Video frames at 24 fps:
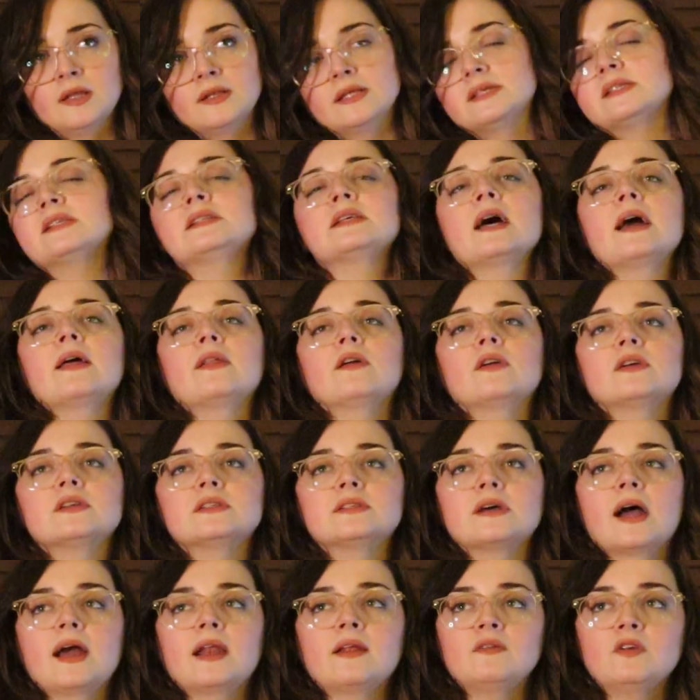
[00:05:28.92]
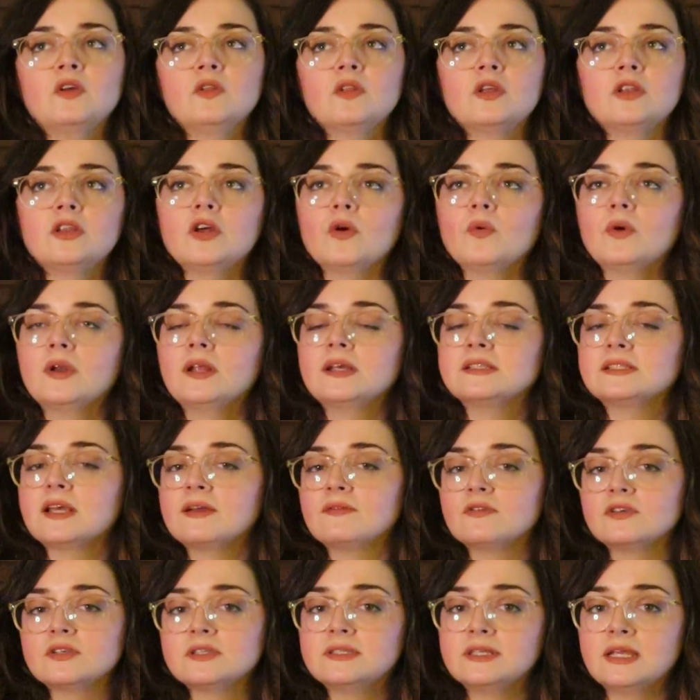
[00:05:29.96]
this is either a side of you that no one has
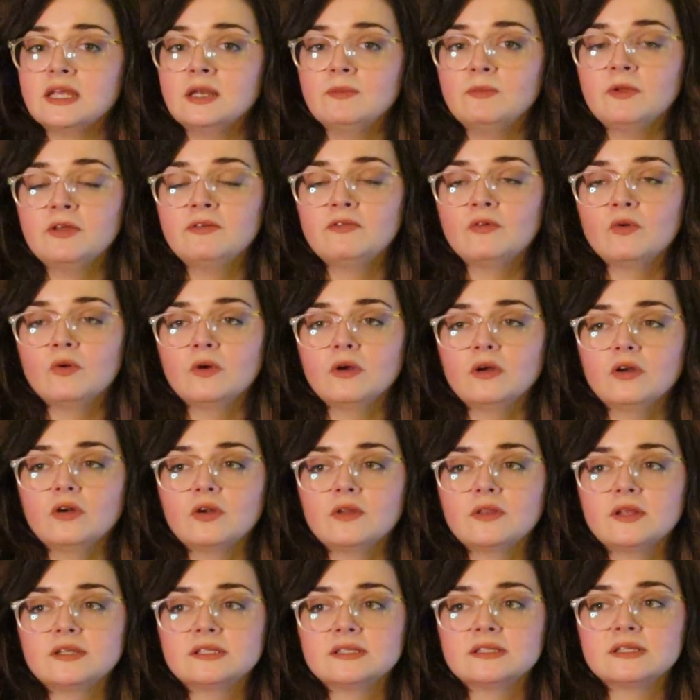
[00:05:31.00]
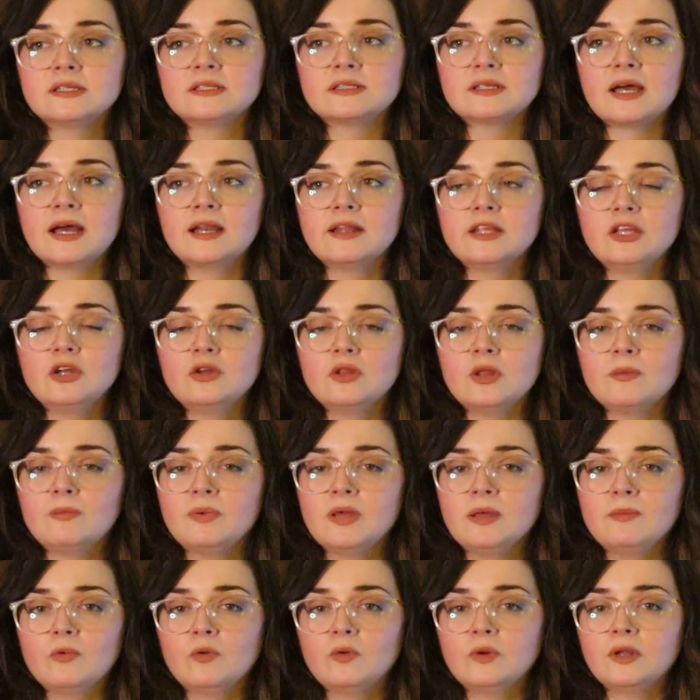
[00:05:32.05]
ever seen before, or this is a side of you
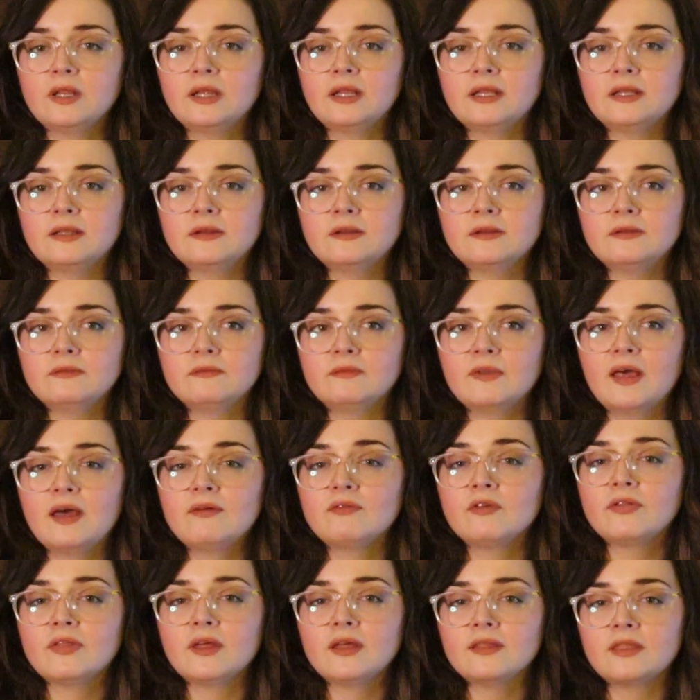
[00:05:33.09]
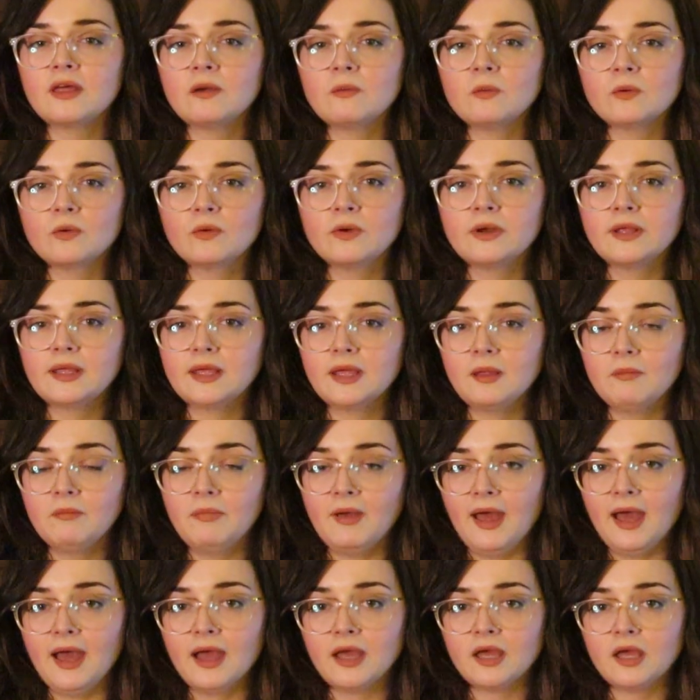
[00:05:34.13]
that people didn't ever think they were going to get
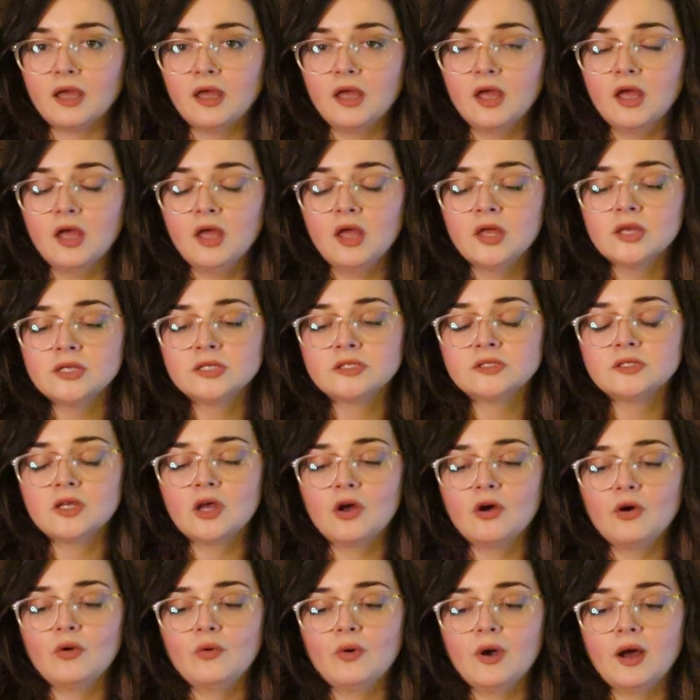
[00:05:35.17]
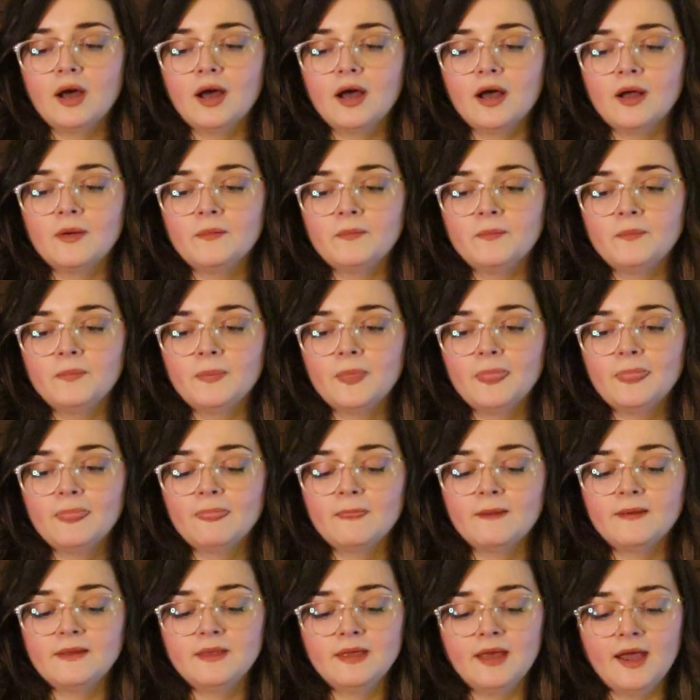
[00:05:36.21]
back. So, um,
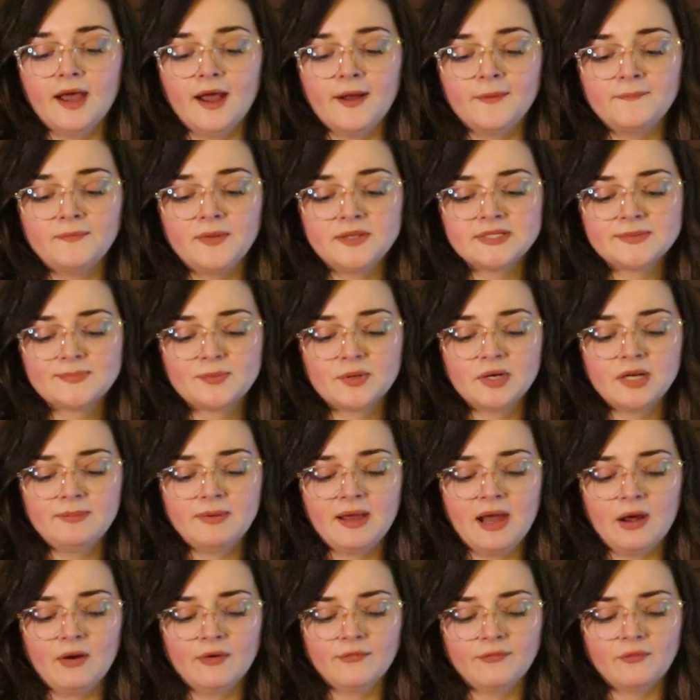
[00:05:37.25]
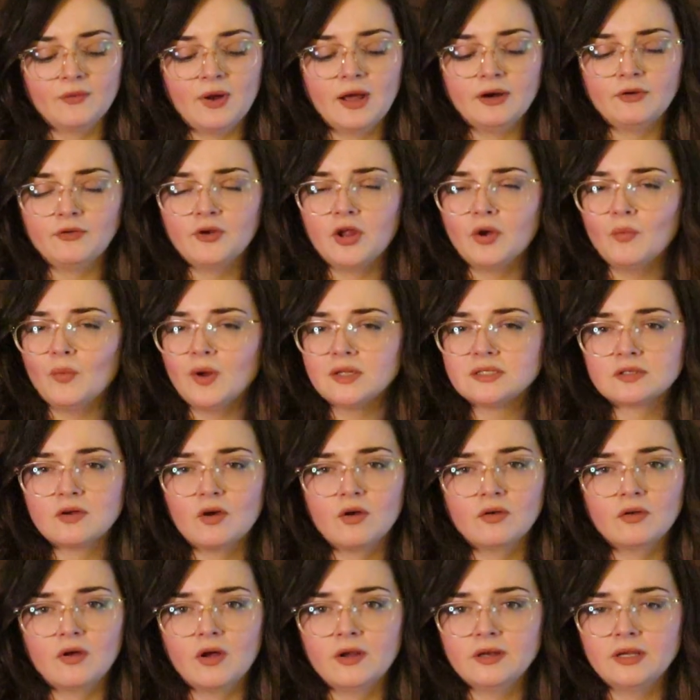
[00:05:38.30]
yeah, that's pretty powerful. I don't know what's
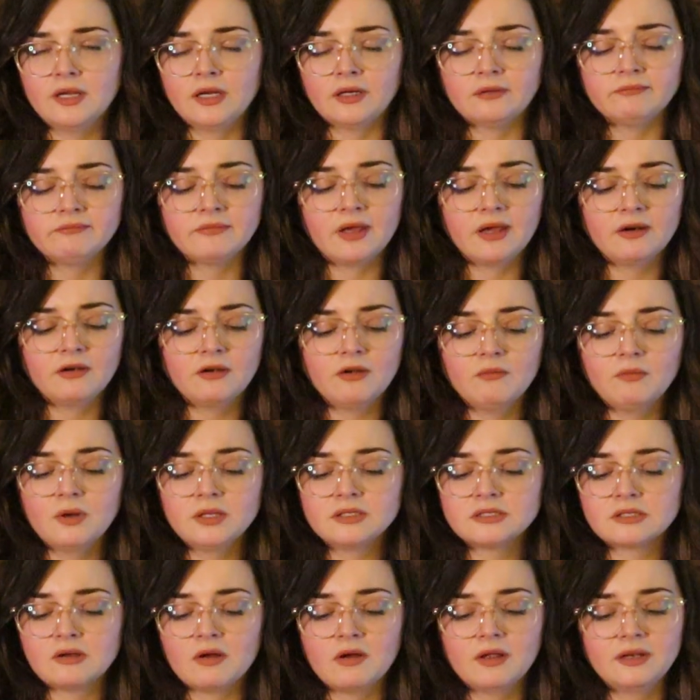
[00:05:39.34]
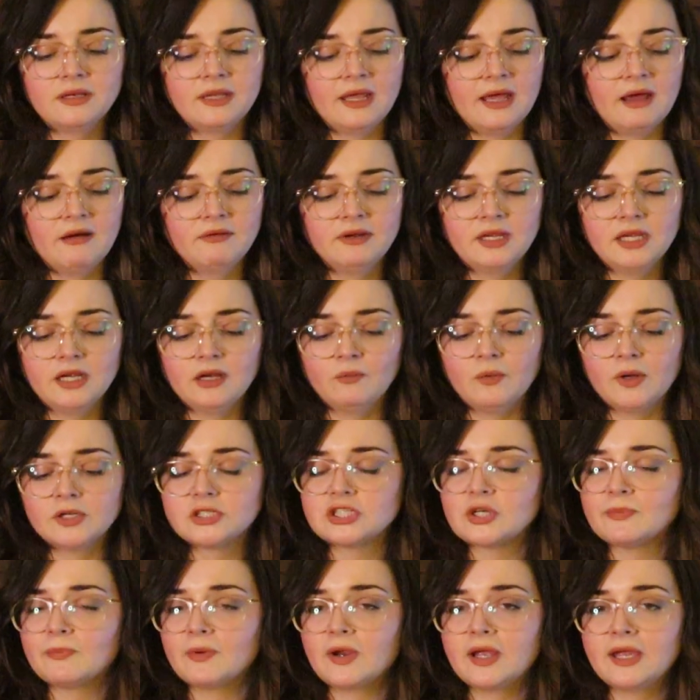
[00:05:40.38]
going on here. I don't know what's gone down here,
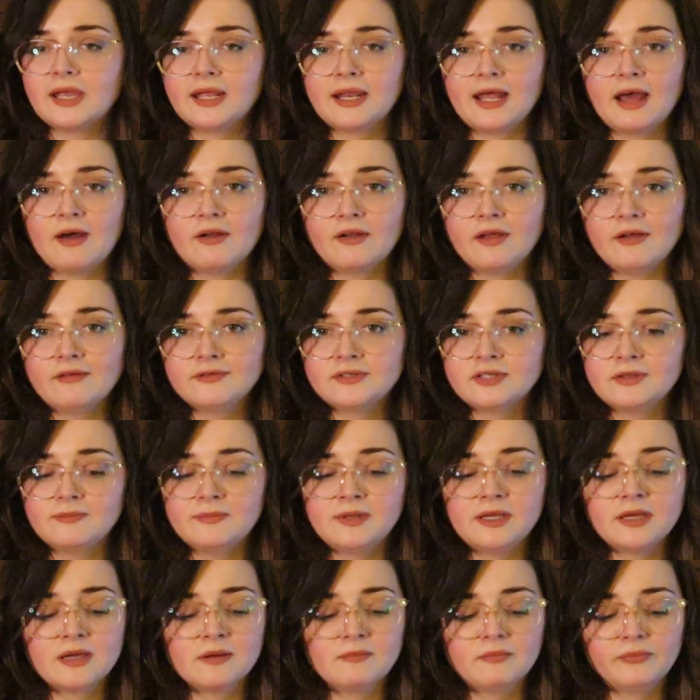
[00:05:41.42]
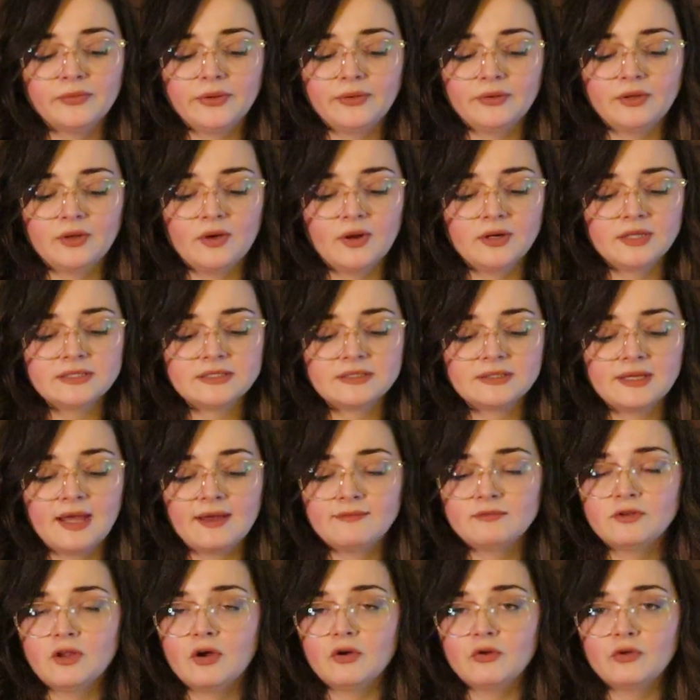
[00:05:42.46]
what you're breaking out of. To be completely honest, I
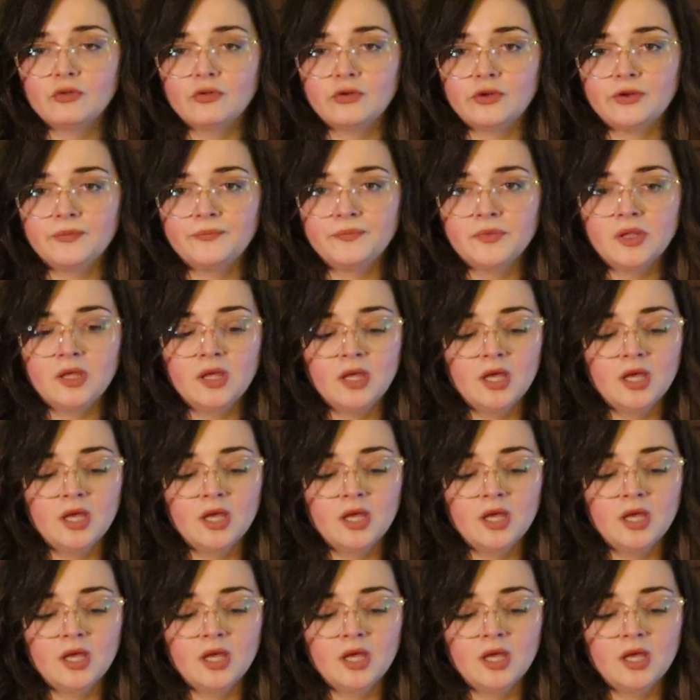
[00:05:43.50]
have no clue.